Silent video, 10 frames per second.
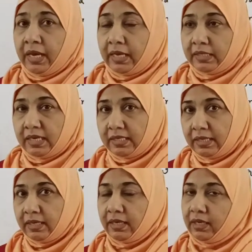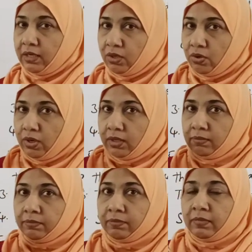As I said, in
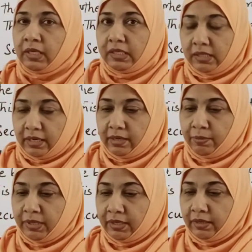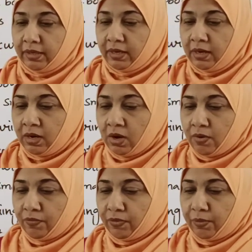your study material
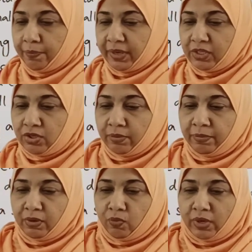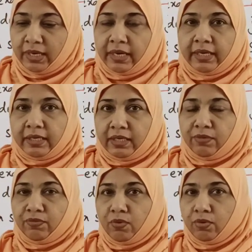from page number
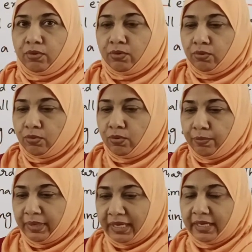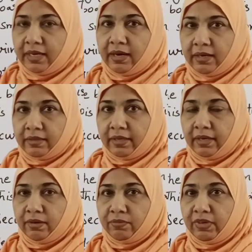194 to many are
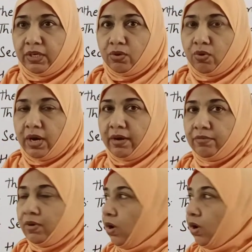there where you have